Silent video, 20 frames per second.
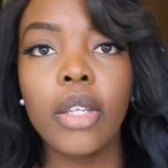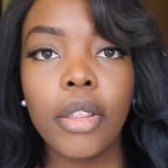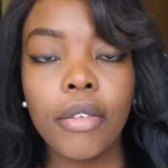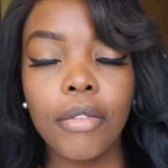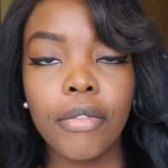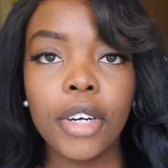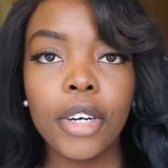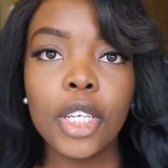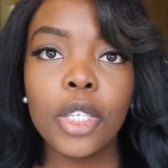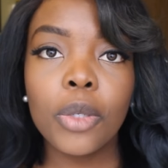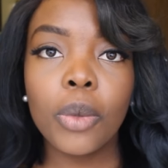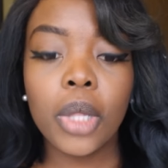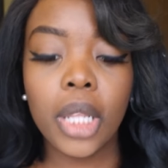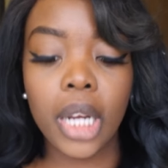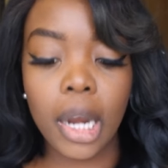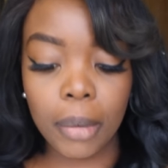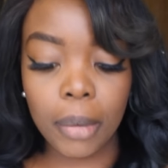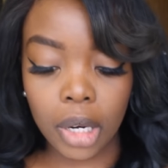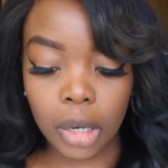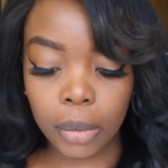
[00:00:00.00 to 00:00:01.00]
so the first one
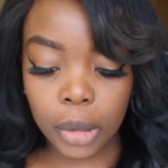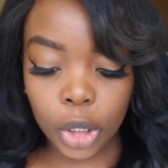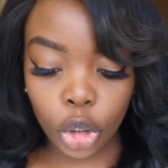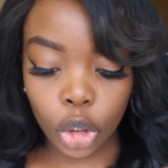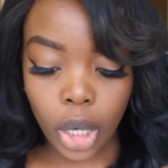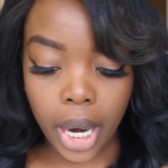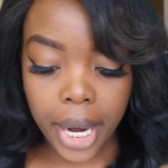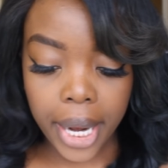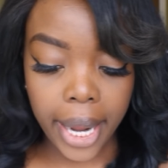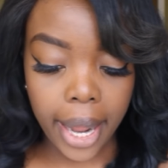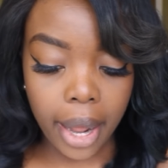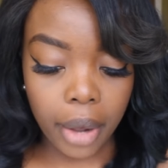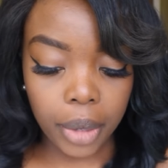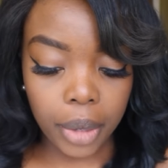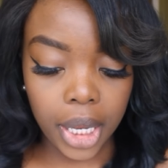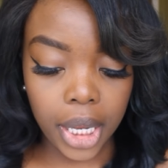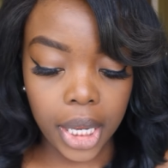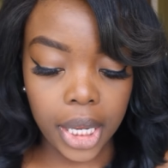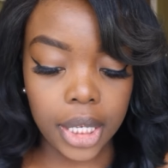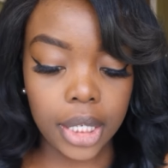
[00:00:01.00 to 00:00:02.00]
that I'm going to be trying
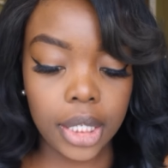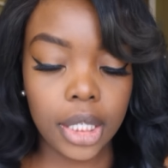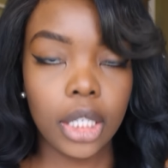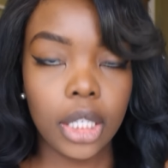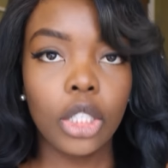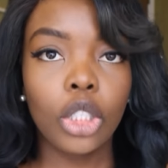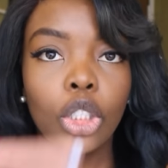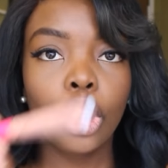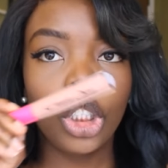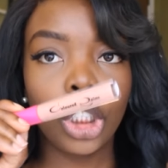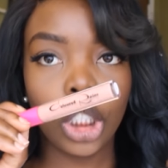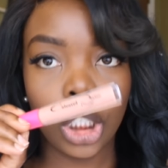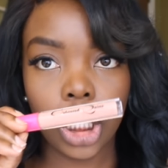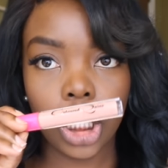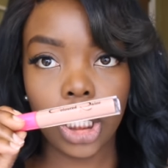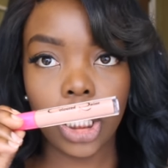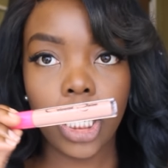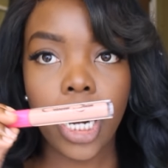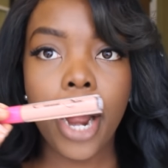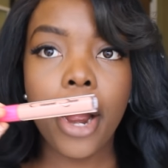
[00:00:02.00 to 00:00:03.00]
out is
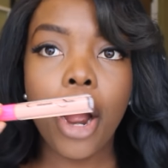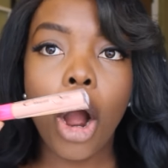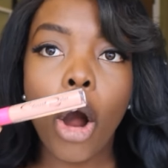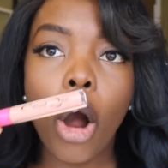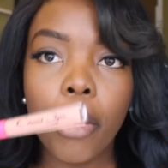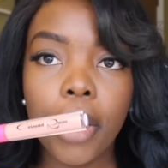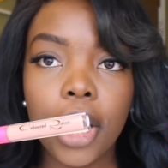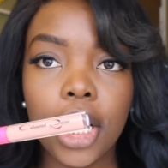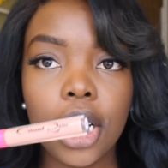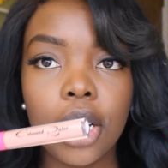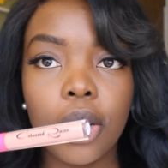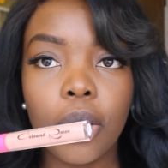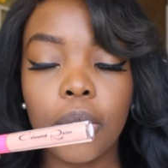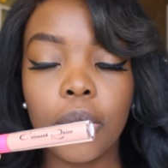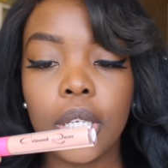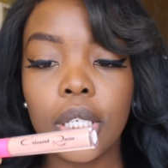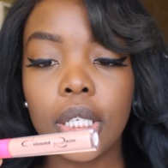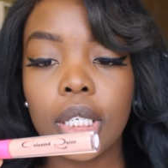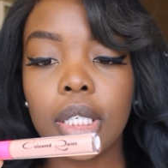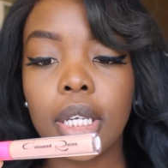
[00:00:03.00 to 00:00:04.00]
sugar I already know
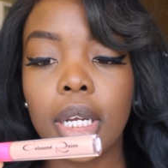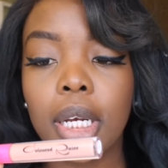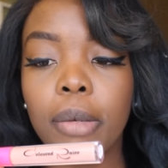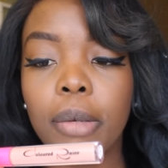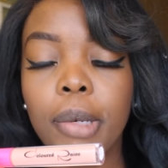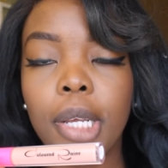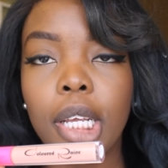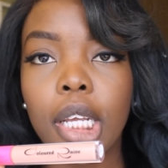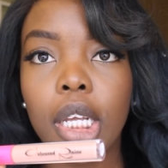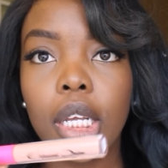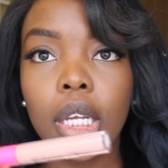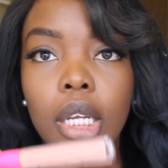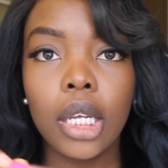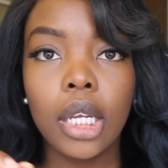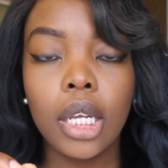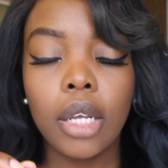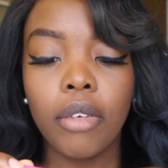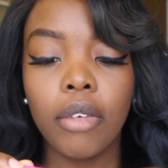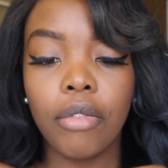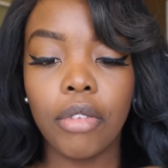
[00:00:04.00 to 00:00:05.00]
this is going to be
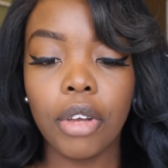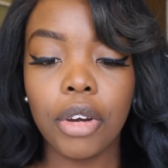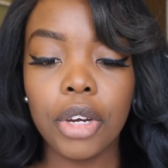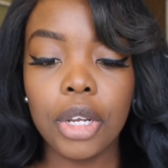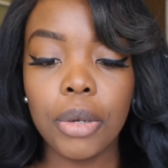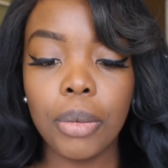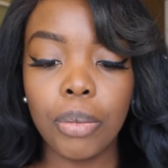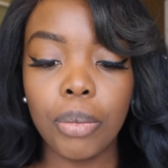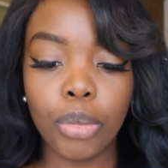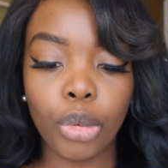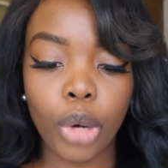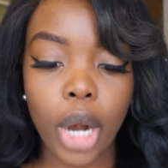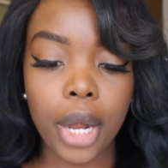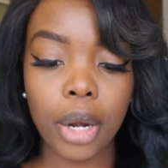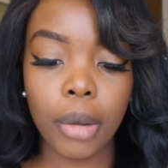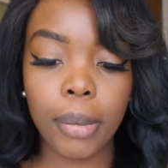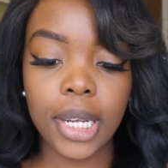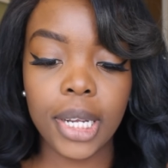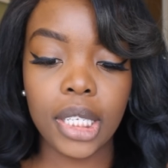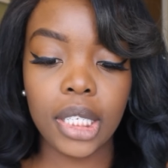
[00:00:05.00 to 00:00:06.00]
very
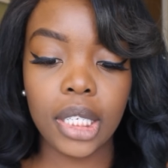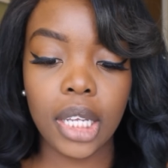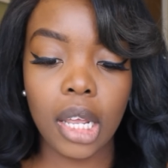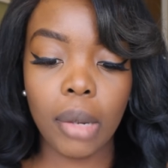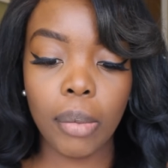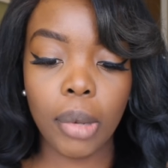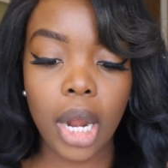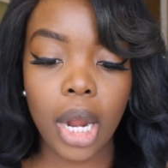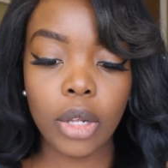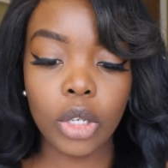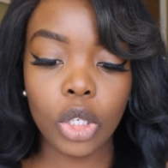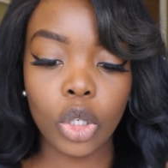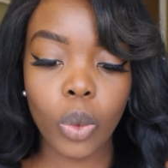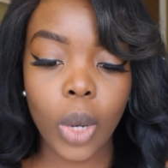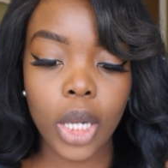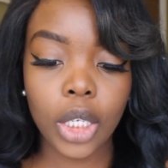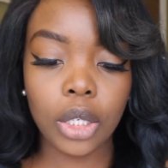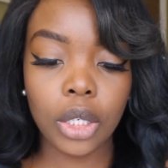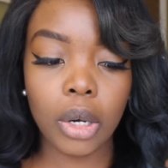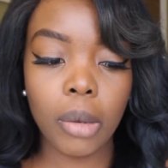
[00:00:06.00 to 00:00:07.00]
bright on my skin, but I'll
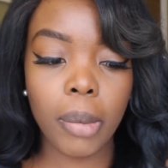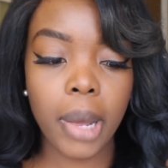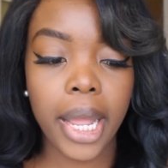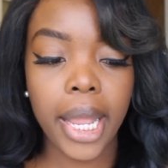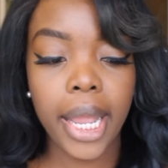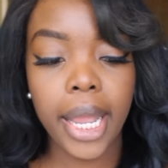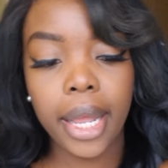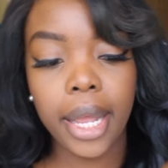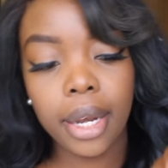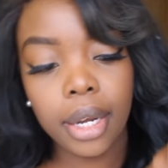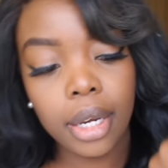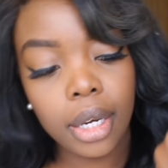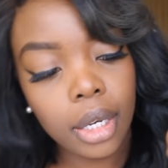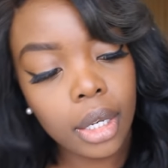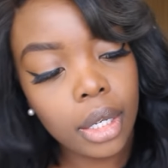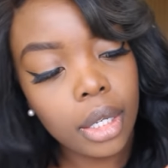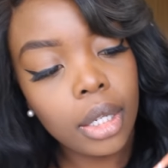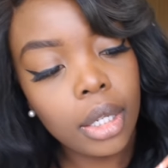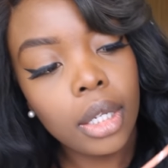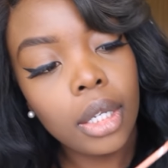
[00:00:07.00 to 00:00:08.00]
swatch it on my hand.
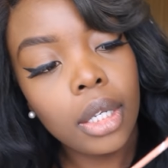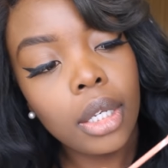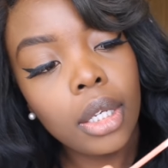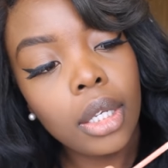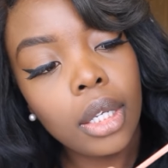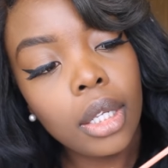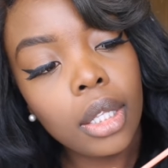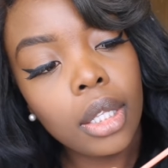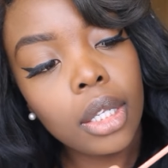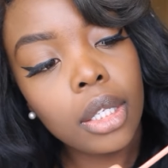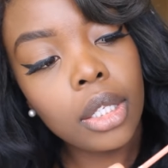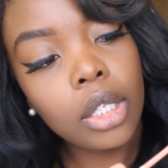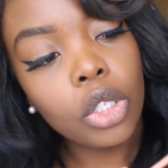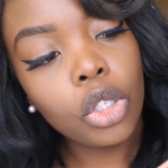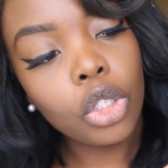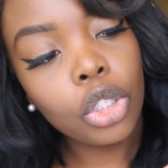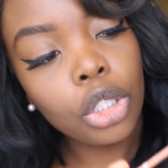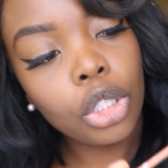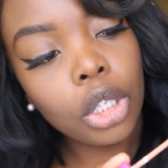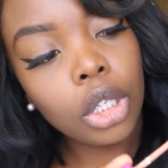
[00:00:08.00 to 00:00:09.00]
This
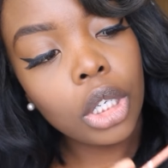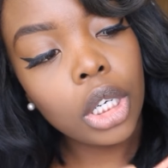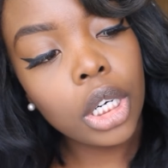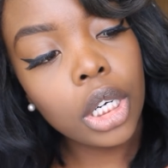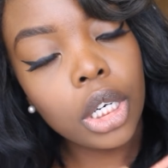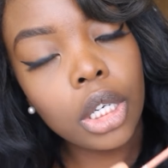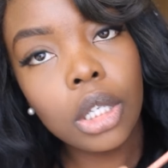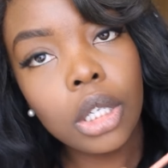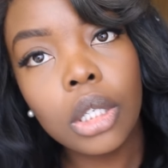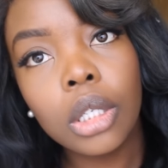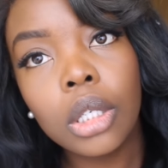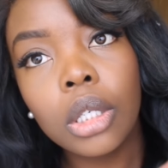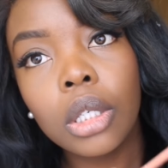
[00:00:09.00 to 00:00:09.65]
is Sugar.